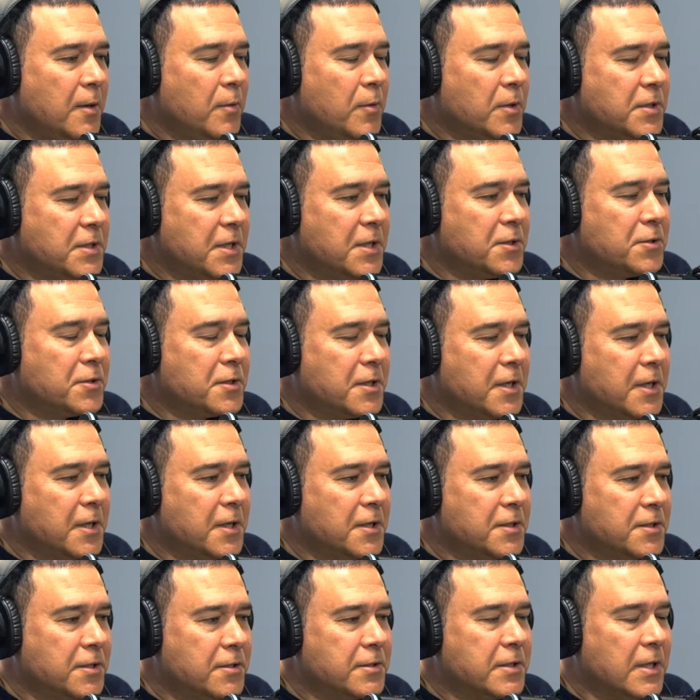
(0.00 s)
what's interesting
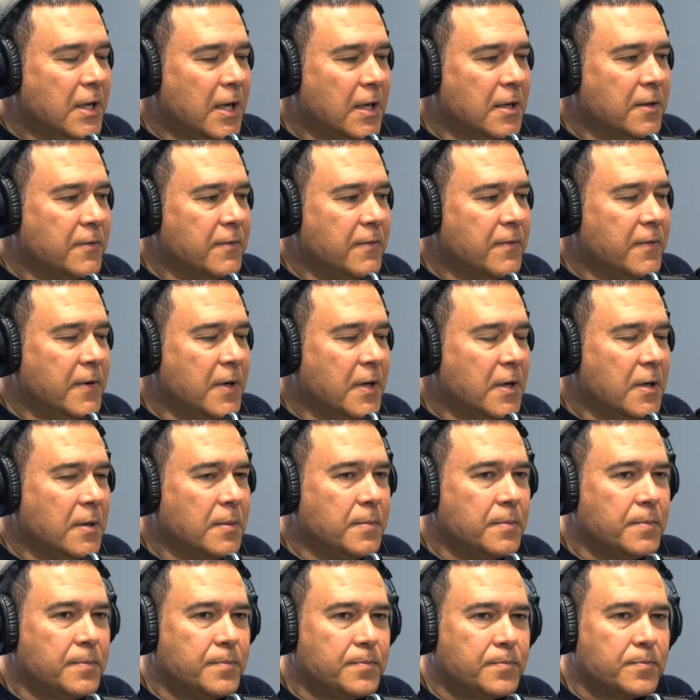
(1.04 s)
is there's a lot of
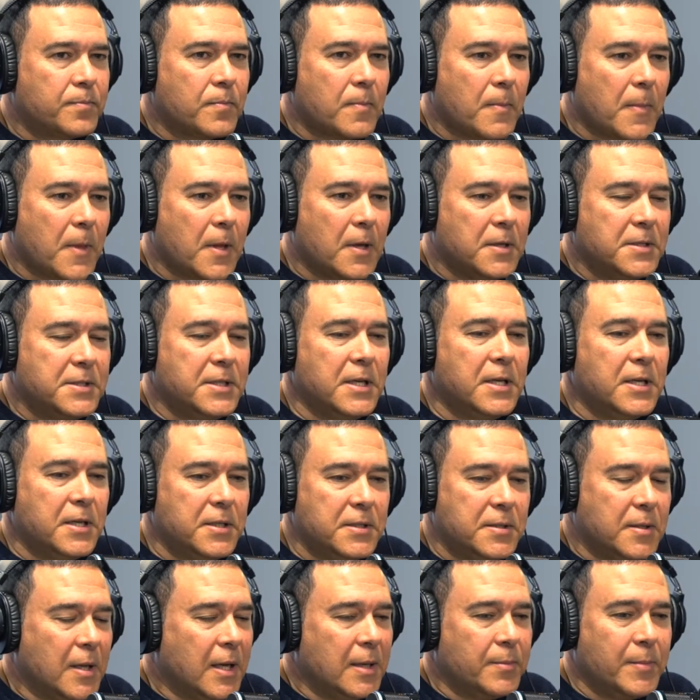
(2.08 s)
um,
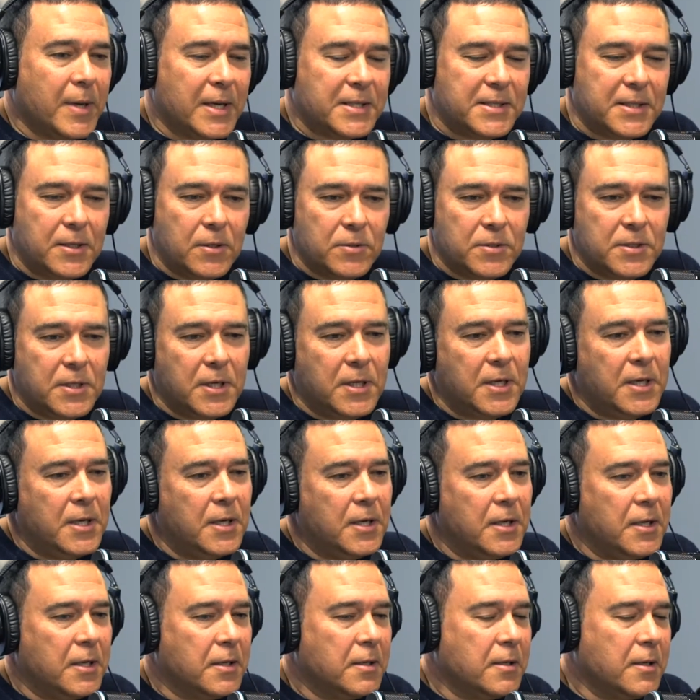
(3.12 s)
cities like Mexico
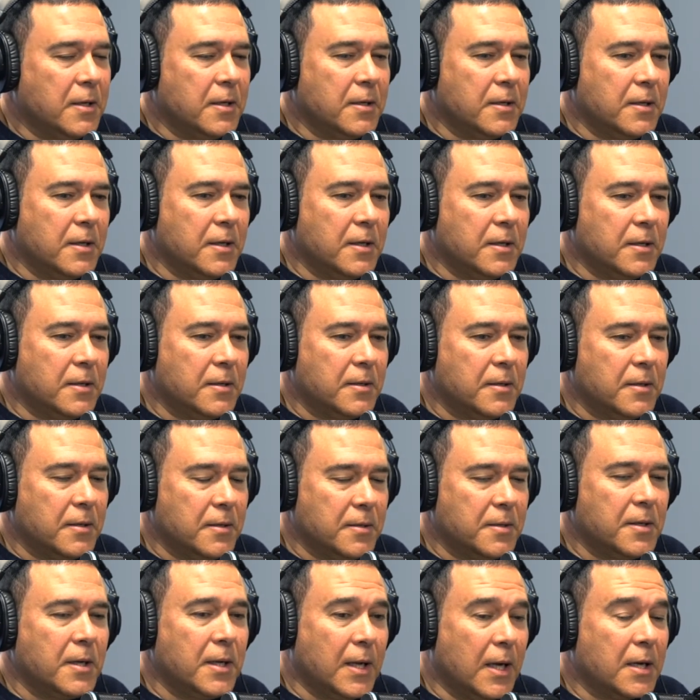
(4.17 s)
City and and and.
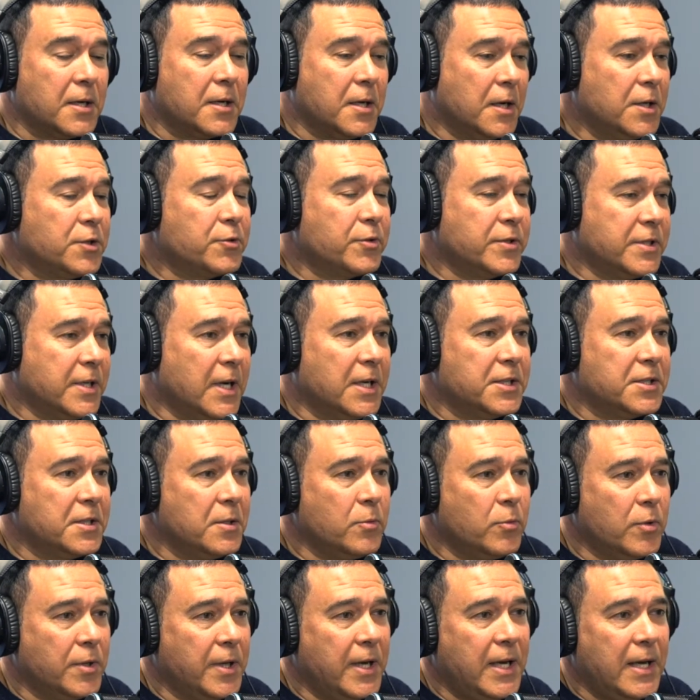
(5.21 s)
a lot of countries actually
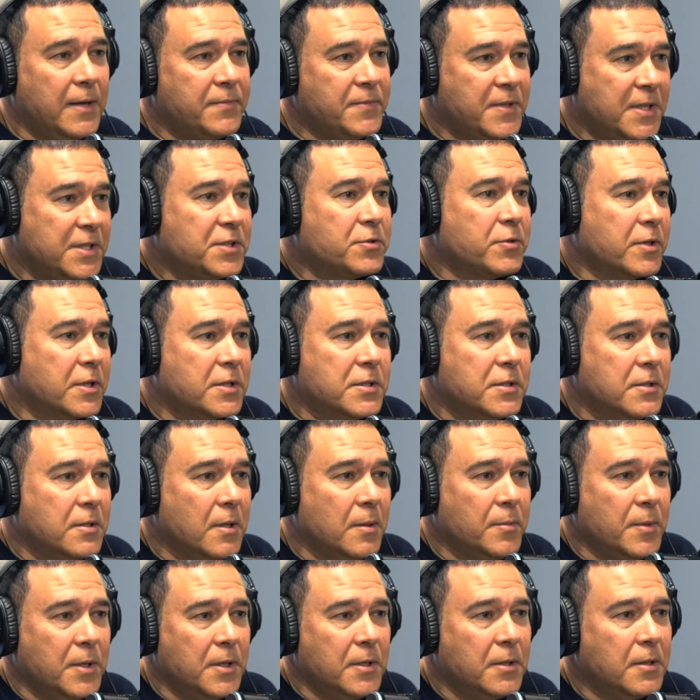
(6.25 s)
where they have districts. I
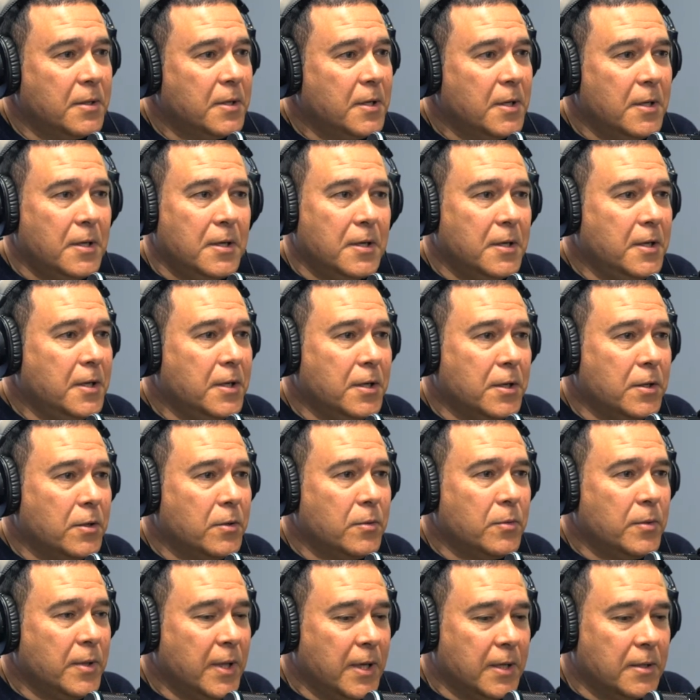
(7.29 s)
mean, exactly. You
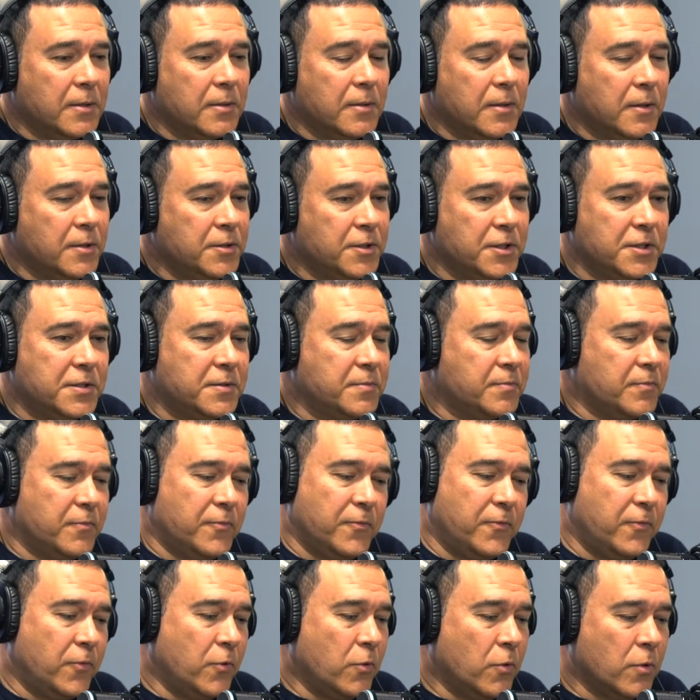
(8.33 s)
know, that are just
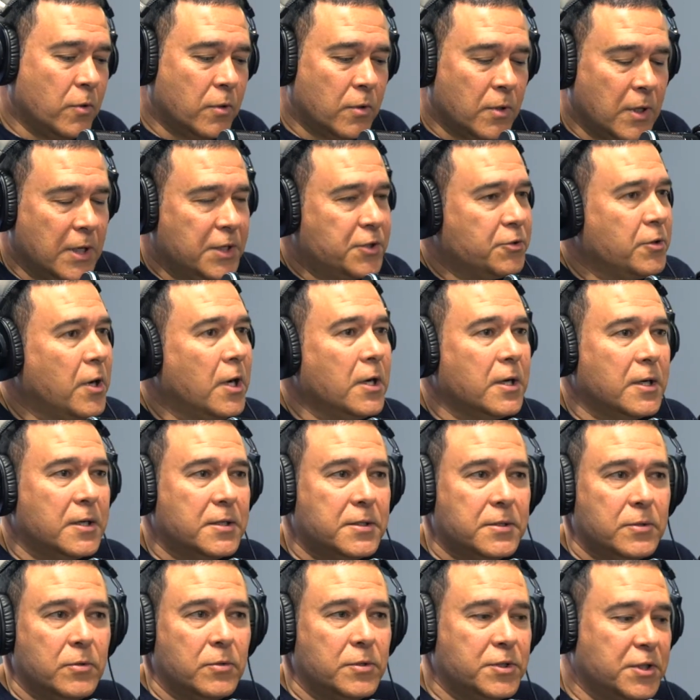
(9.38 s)
for
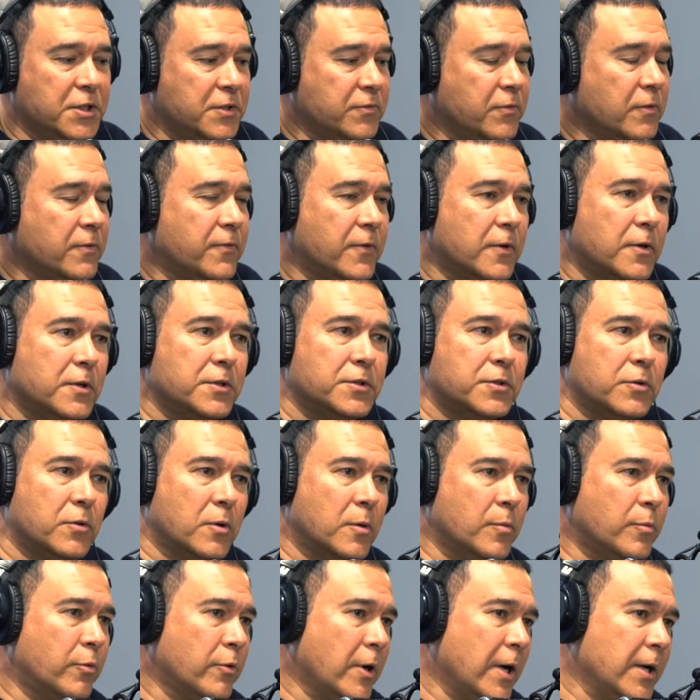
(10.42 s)
electronics or just for furniture
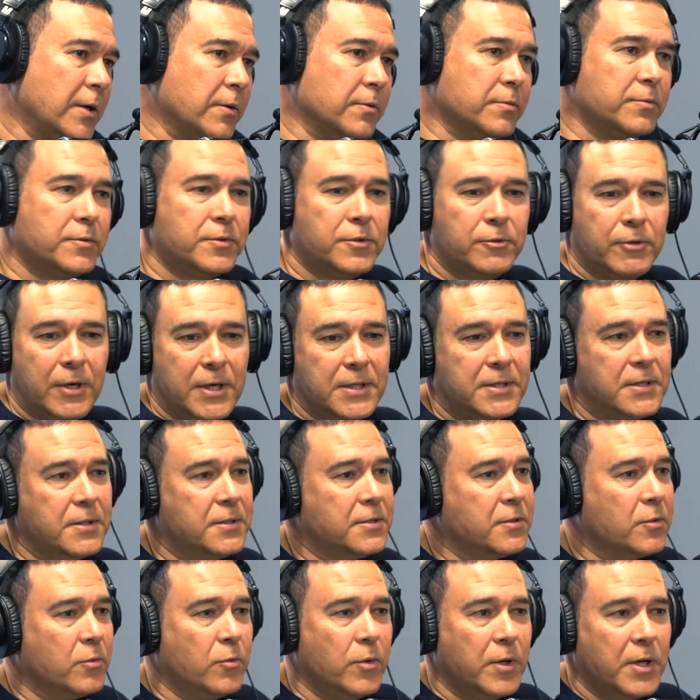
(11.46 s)
or bridal
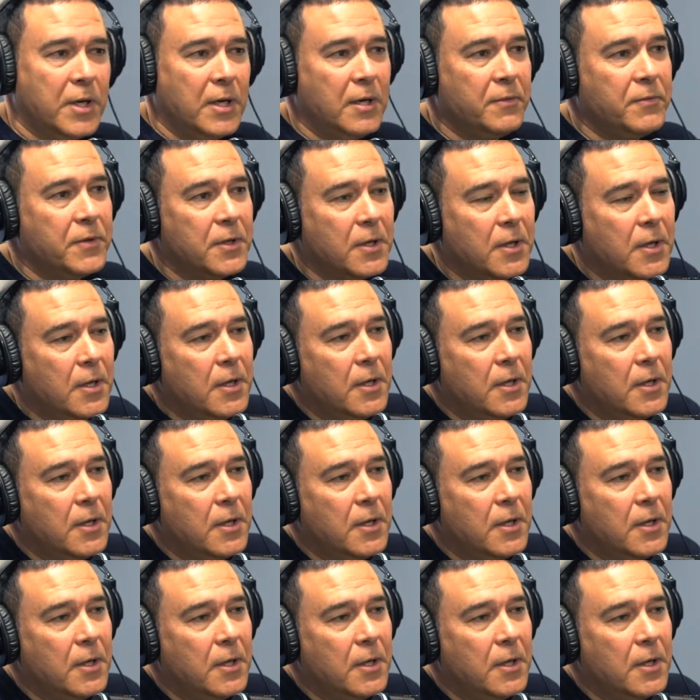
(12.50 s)
dresses or what have you.